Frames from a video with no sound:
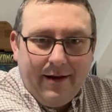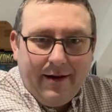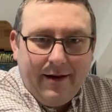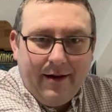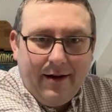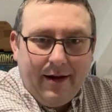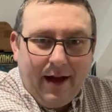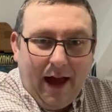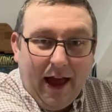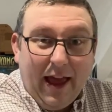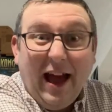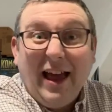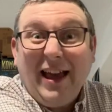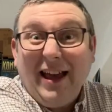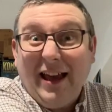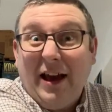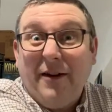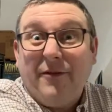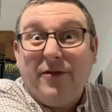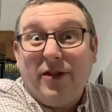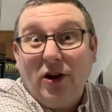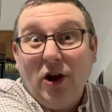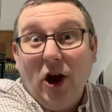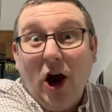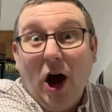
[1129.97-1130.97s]
I have
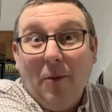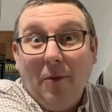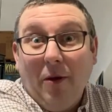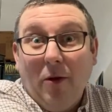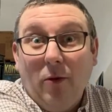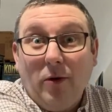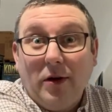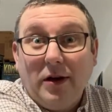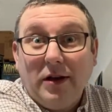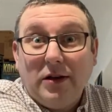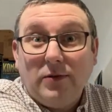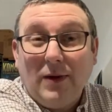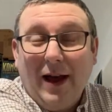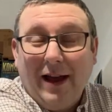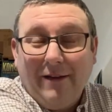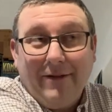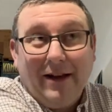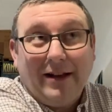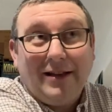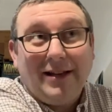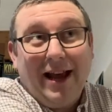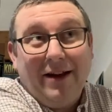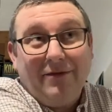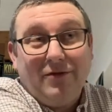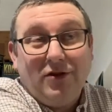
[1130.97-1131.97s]
the normal one as well. In fact,
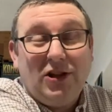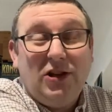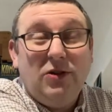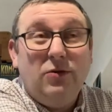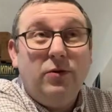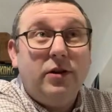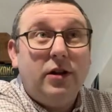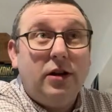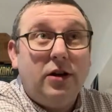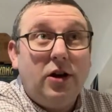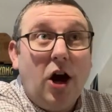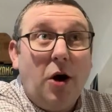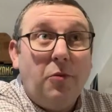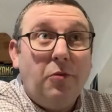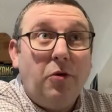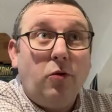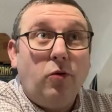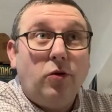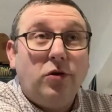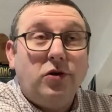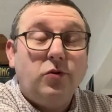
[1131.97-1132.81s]
I have two of the normal ones.